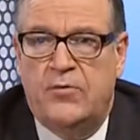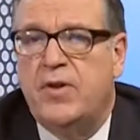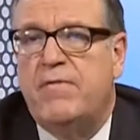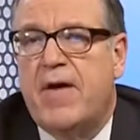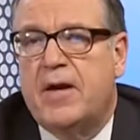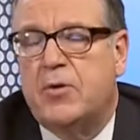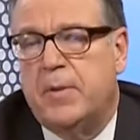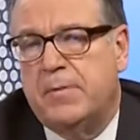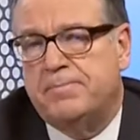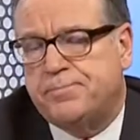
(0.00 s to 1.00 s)

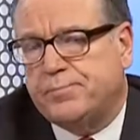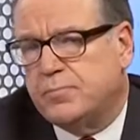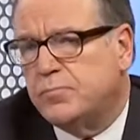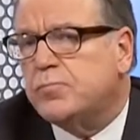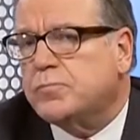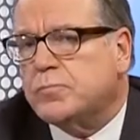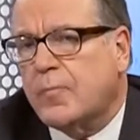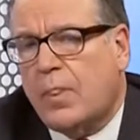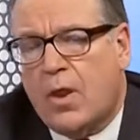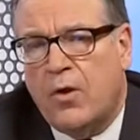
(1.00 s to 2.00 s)
Synovectomy.
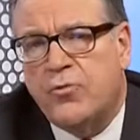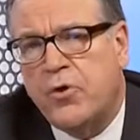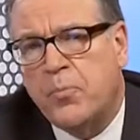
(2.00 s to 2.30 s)
So